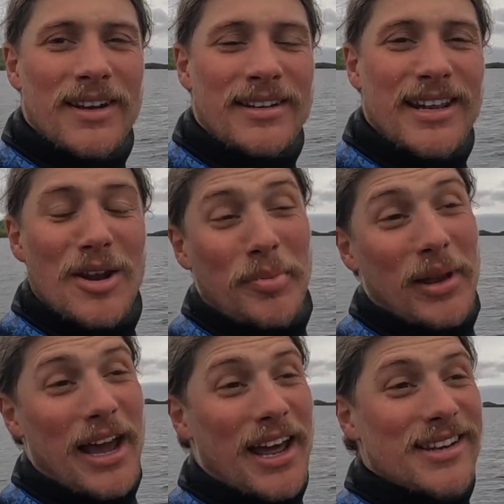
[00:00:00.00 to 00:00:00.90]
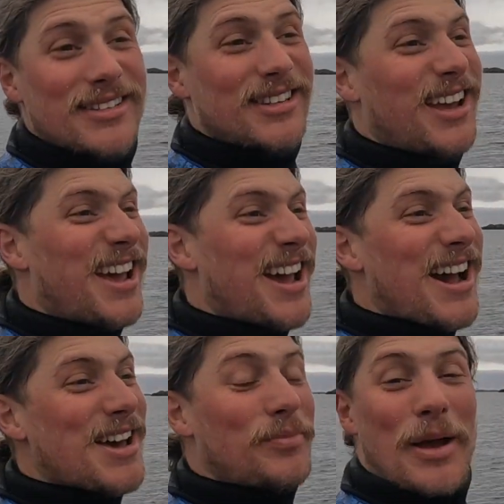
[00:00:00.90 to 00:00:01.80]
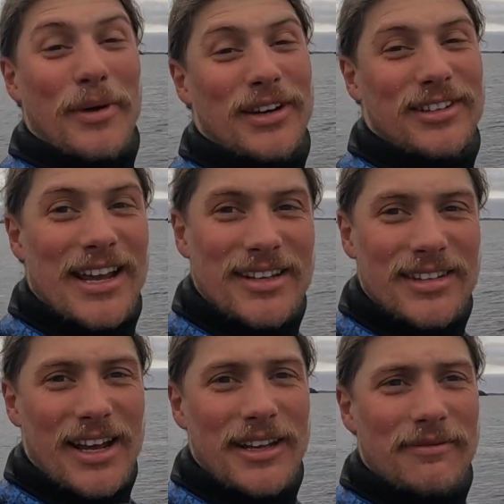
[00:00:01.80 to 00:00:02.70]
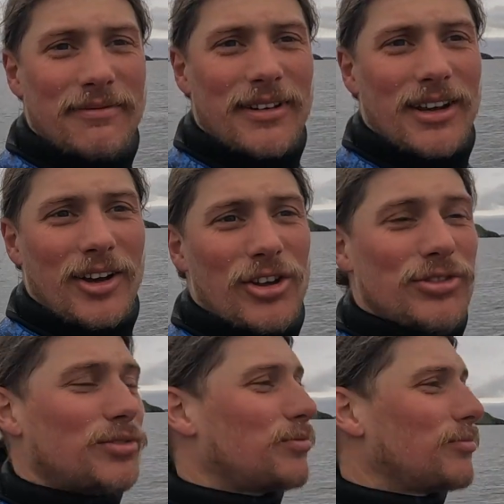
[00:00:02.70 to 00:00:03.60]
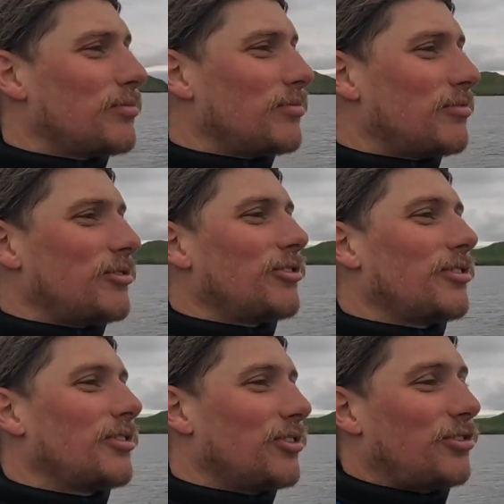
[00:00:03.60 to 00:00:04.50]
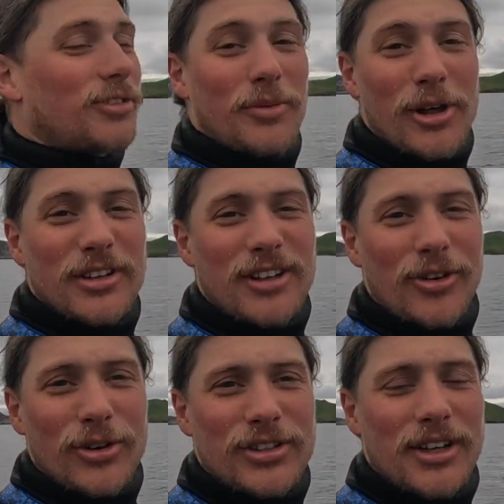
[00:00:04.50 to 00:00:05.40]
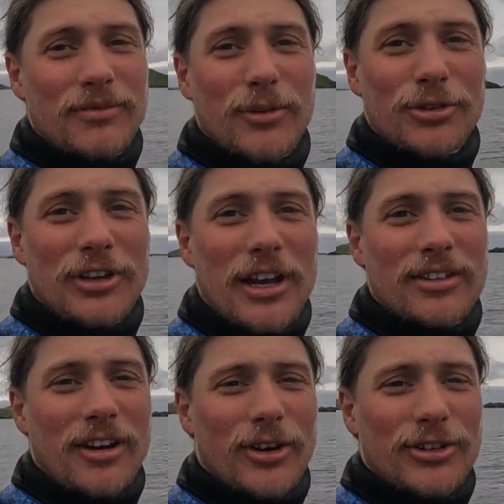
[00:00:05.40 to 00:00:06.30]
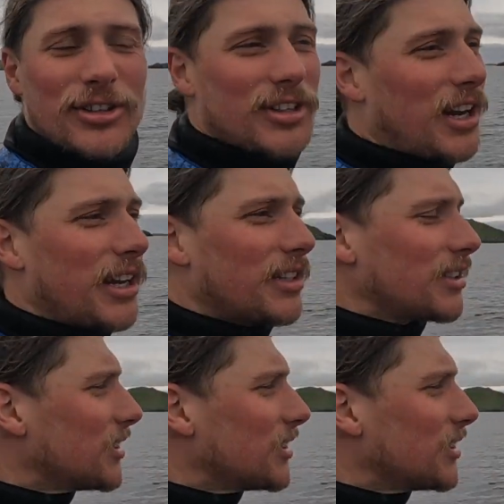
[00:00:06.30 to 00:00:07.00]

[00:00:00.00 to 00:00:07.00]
dinner plans and where we're gonna stay tonight, because the world is our oyster, or Shetland's our oyster tonight.